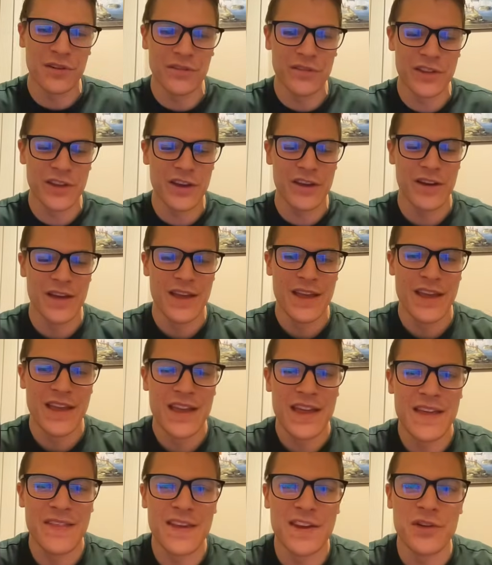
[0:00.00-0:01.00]
over there,
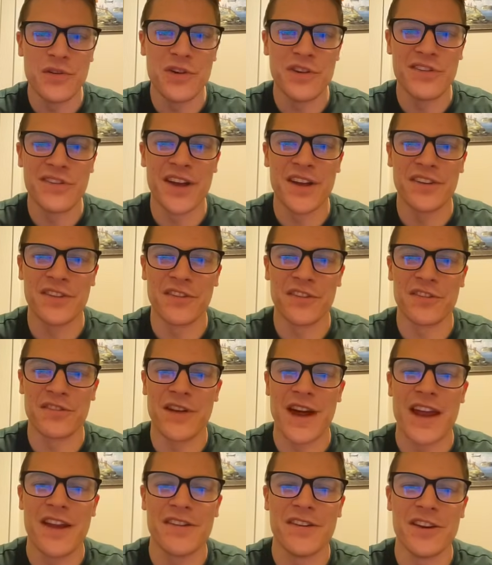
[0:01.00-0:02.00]
and then you adjust your
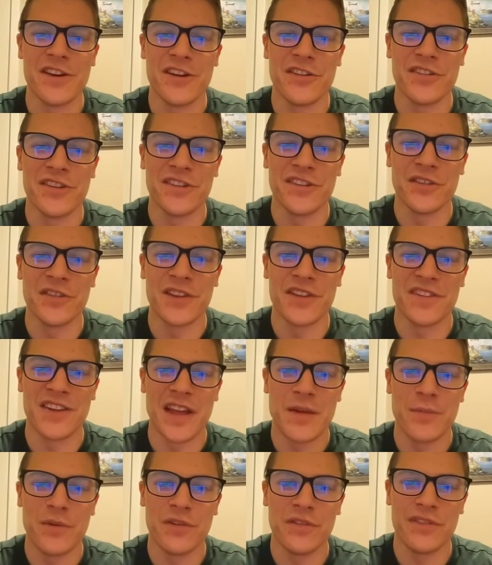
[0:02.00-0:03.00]
strategy. You don't just do the
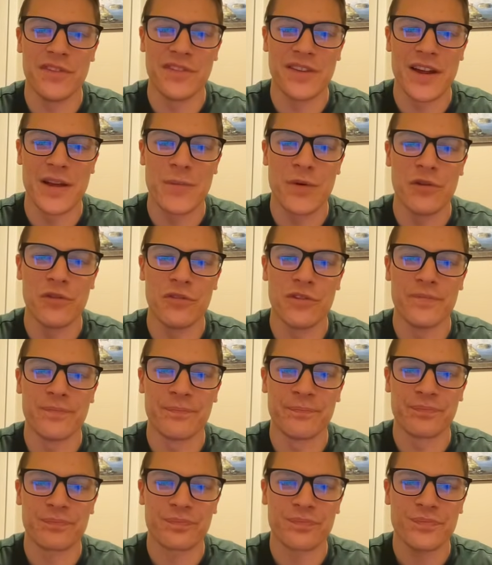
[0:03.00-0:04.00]
same old,
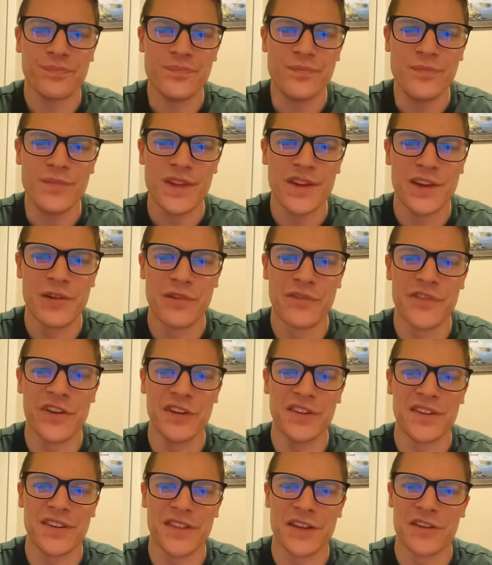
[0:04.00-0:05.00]
He
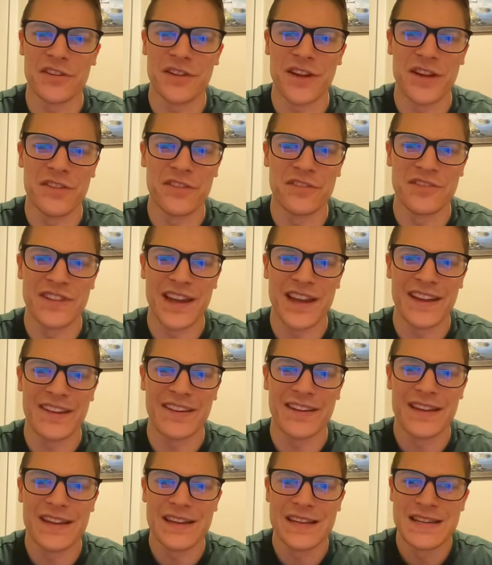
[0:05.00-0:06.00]
reveals his other tank.
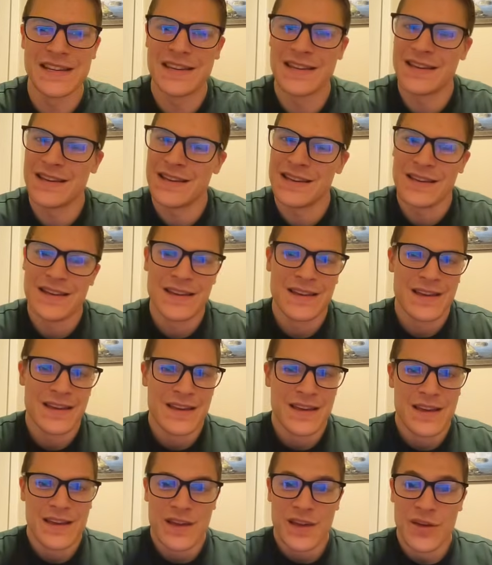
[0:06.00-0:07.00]

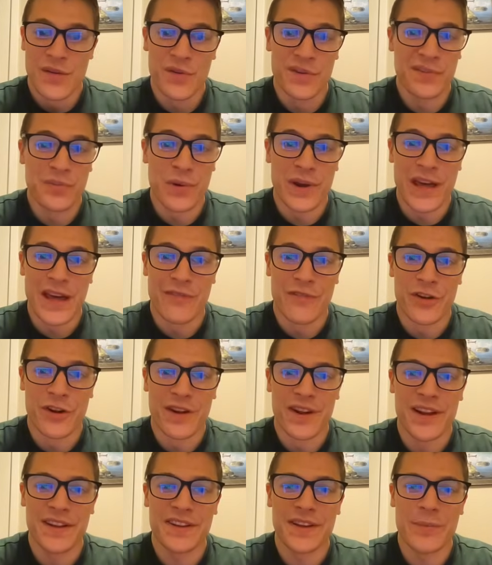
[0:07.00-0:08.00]
Which,
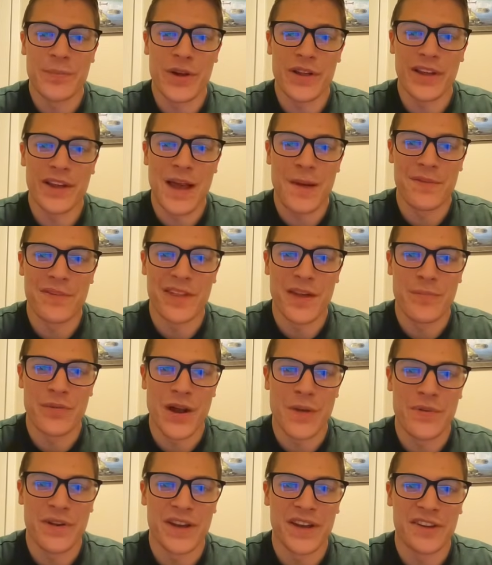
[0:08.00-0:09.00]
whatever. He's going to probably capture that
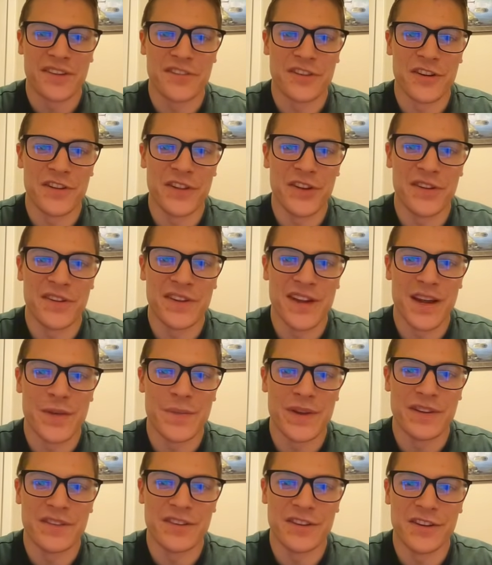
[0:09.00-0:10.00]
property next turn, though. It's not
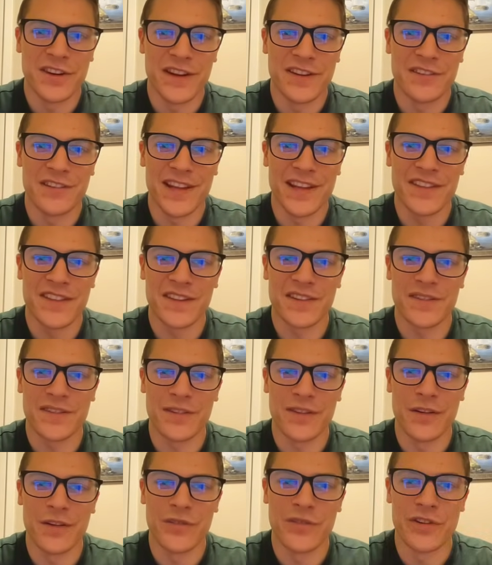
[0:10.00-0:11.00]
a big deal. I don't like
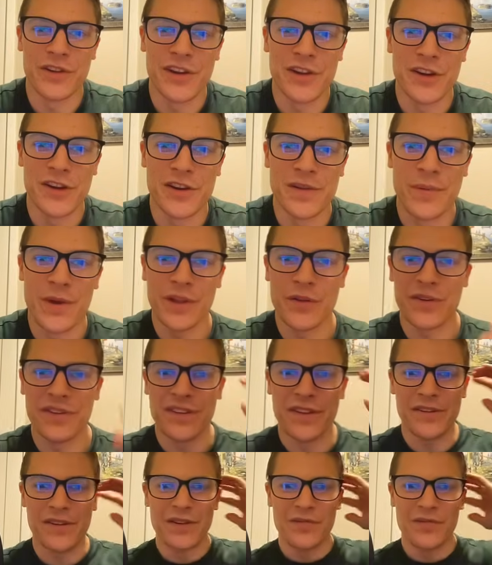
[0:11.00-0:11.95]
this over here. He probably wants to